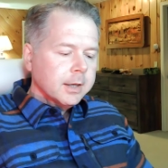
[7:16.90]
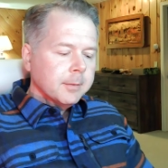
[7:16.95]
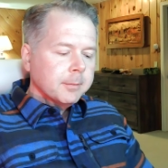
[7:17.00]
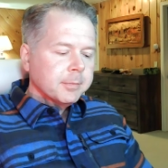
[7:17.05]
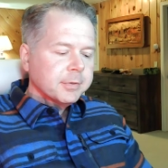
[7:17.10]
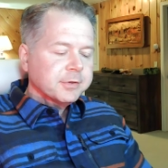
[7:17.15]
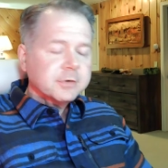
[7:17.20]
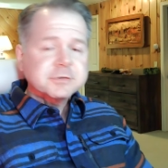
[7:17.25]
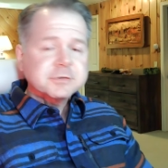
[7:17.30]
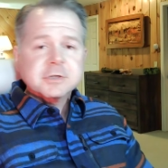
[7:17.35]

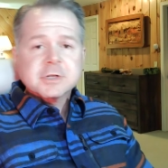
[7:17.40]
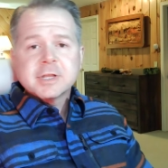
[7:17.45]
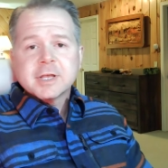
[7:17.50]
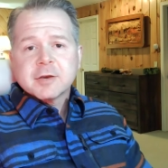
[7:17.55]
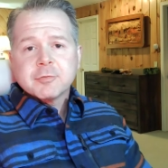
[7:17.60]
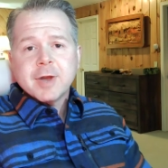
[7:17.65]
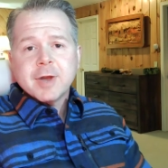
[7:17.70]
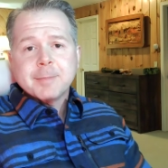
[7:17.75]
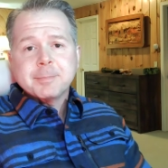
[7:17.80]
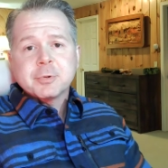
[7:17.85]
But those are
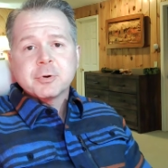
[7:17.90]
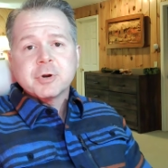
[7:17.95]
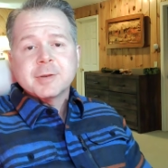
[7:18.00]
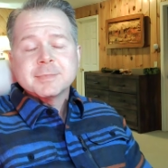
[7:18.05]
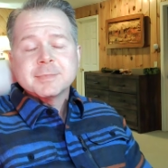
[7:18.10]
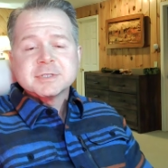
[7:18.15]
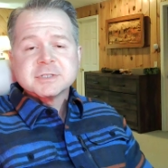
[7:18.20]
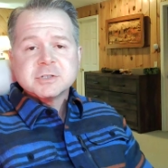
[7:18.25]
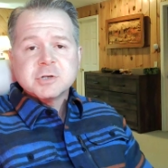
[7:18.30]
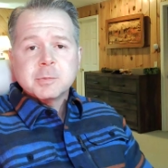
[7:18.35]
click-wrap
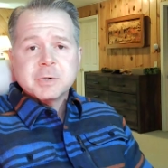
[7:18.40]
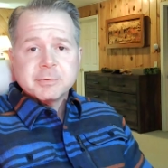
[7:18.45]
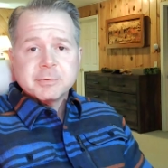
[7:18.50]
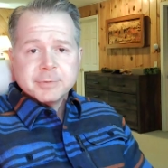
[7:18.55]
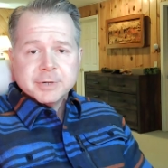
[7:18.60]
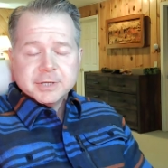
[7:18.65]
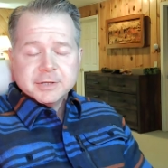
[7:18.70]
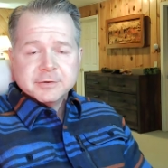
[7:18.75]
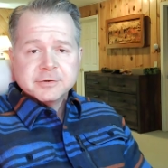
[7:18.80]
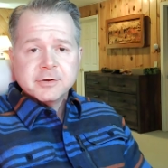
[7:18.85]
agreements. Nobody
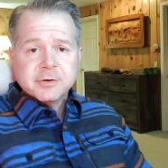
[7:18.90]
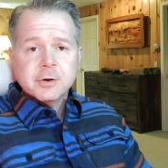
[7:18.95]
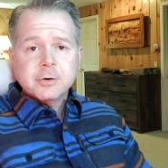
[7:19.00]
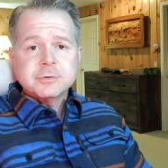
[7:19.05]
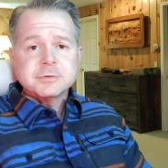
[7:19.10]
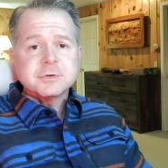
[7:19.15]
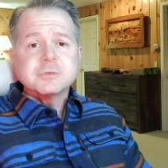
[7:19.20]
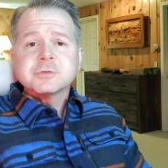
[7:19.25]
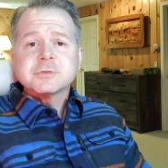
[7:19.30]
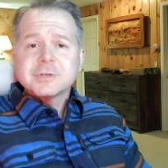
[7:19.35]
reads
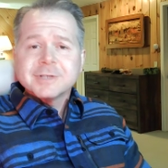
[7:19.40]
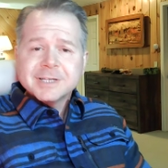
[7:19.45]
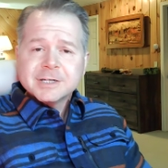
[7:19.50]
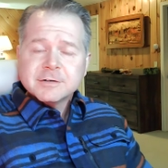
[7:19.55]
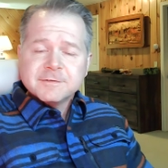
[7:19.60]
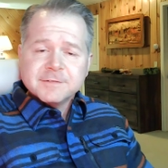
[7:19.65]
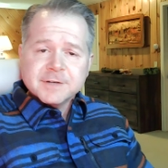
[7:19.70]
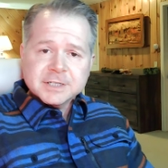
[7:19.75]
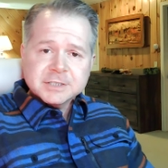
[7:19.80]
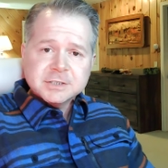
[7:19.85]
those. Those are legal
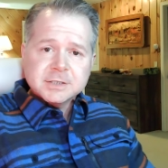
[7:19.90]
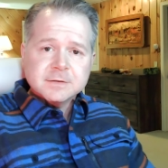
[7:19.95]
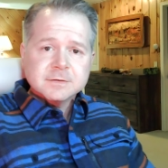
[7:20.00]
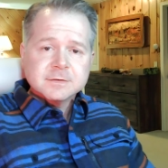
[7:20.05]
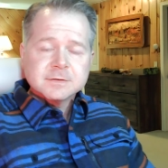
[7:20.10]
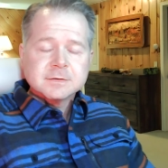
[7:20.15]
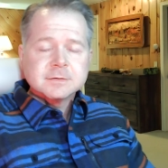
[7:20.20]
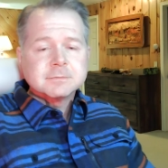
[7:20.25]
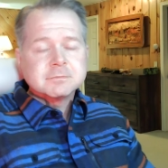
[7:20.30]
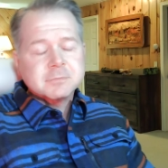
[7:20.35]

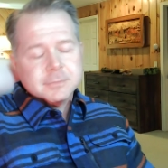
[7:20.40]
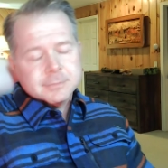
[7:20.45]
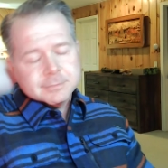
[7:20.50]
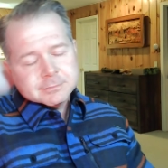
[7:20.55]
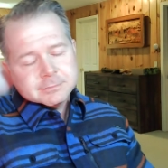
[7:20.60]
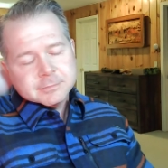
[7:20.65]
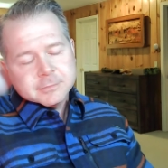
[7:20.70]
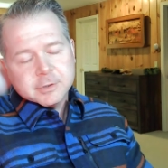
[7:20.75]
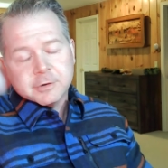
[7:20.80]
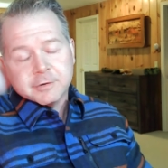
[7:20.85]
fictions.
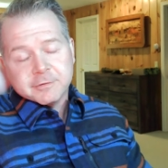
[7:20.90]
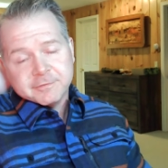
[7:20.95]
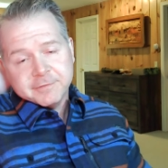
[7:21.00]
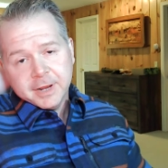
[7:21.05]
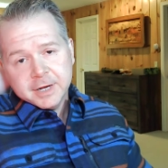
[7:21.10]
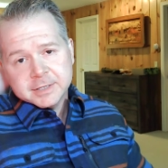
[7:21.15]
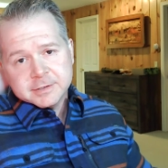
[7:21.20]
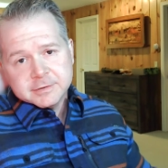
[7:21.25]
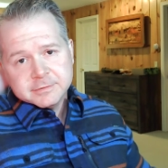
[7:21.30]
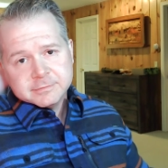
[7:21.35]
They're
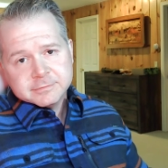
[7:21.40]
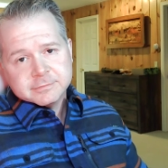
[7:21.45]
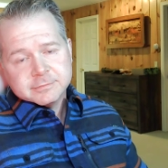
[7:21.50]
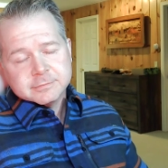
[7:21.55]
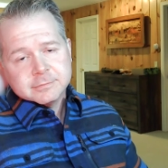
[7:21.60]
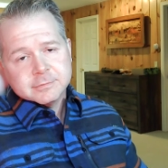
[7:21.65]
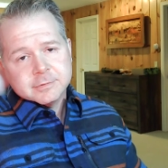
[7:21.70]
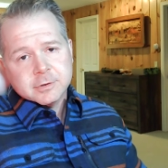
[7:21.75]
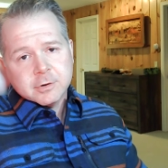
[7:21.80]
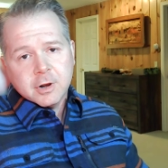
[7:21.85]
effective.
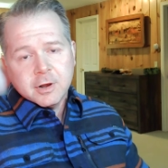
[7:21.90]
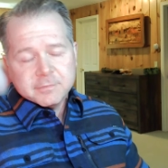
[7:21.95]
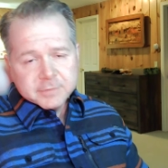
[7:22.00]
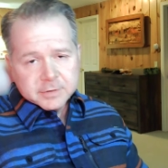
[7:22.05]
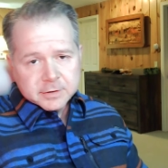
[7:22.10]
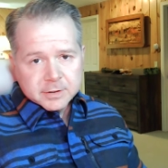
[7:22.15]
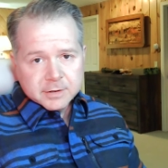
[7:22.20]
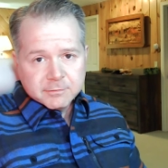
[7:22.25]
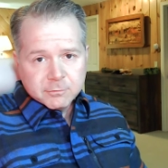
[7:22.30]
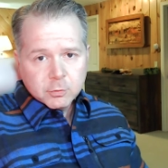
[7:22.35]
They're
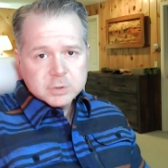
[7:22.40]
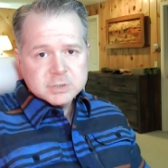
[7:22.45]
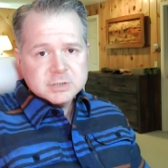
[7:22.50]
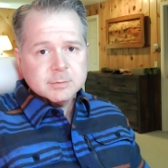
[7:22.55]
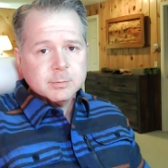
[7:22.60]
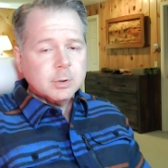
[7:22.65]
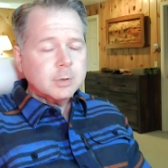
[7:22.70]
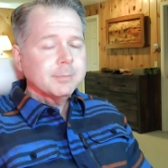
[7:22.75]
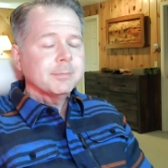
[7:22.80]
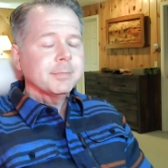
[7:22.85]
often
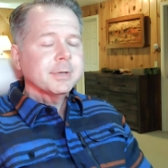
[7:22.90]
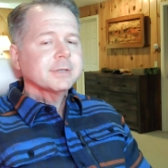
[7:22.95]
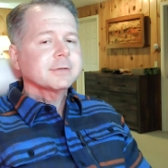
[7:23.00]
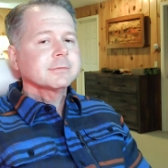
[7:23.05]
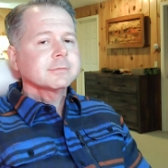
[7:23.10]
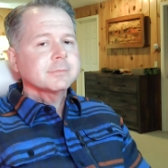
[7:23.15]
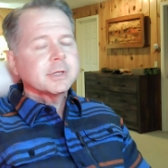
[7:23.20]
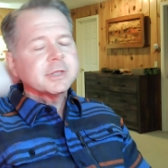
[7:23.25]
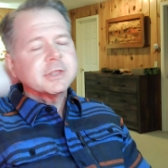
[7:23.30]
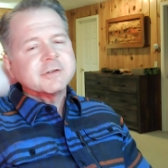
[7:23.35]
enforceable.
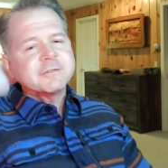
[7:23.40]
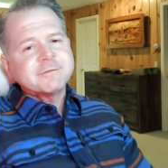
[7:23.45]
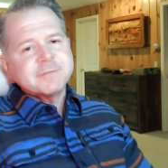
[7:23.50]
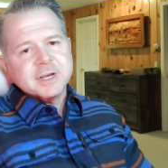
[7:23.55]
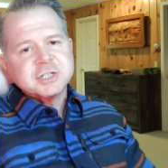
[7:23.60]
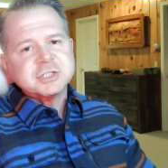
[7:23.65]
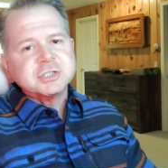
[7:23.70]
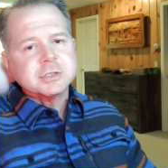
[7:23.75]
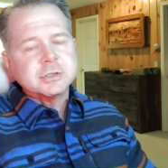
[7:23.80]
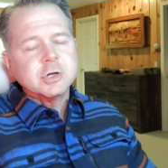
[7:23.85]
But they're
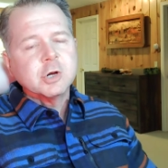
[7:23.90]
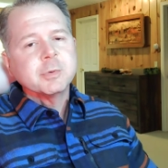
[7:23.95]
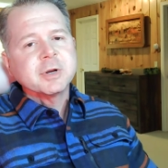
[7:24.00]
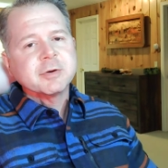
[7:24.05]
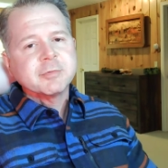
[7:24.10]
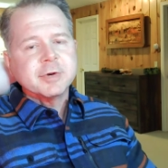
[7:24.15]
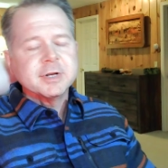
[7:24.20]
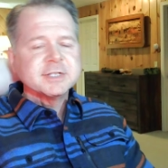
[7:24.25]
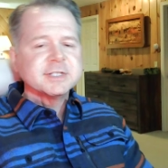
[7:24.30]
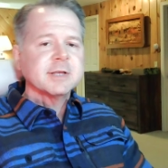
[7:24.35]
fiction. Nobody
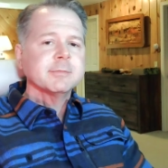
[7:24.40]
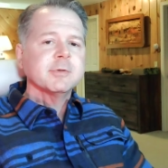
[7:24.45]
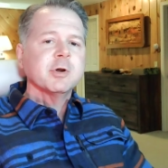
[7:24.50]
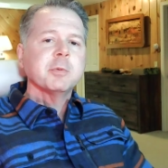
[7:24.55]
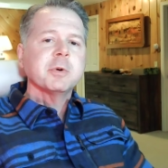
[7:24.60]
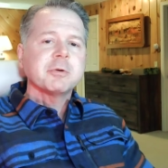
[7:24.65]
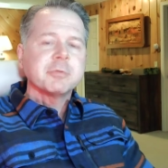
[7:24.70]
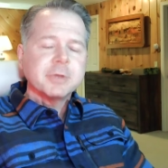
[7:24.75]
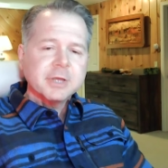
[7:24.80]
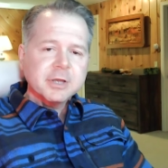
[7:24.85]
reads them.
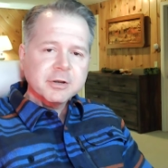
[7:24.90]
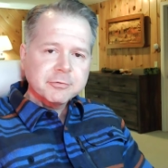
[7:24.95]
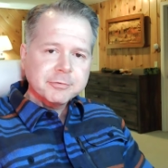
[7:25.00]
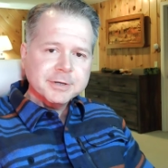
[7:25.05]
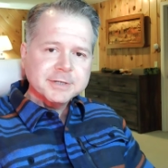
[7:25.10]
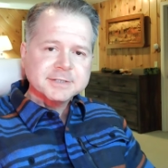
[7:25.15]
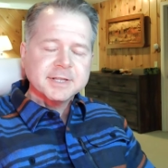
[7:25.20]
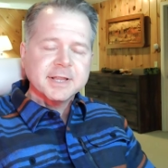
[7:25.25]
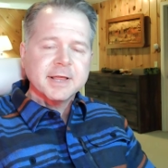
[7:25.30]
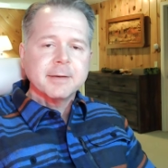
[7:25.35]
Nobody really
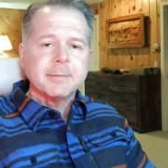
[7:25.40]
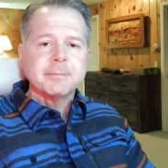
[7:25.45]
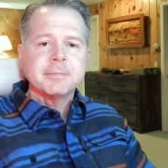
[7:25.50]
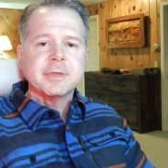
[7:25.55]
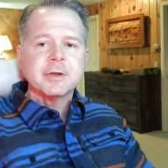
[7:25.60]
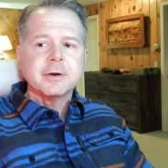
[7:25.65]
agrees to them.